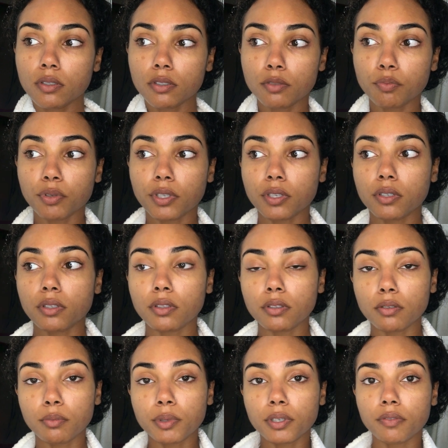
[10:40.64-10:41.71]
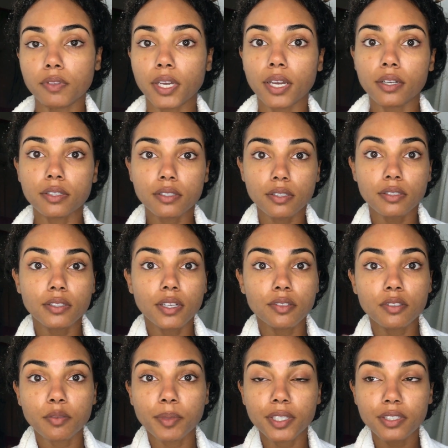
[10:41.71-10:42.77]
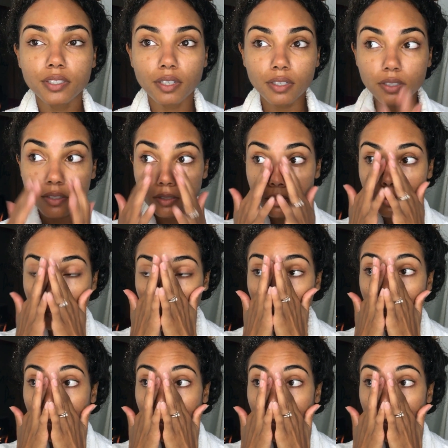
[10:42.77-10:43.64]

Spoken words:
just bringing a little bit of the excess down to my chest.